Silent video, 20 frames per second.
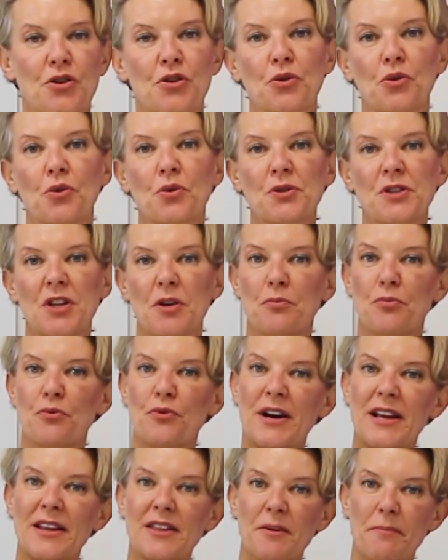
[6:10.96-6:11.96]
could also
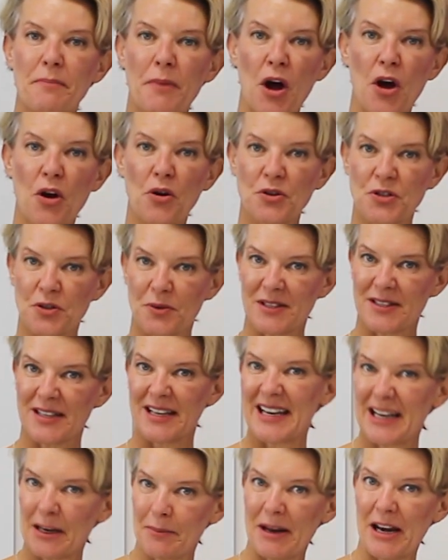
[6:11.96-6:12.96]
bring the bow so it's
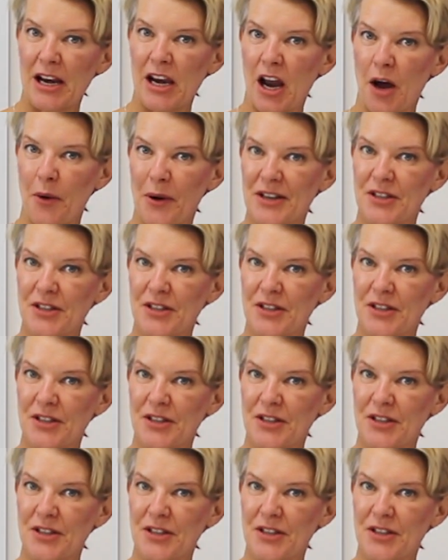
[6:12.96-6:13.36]
a little bit low,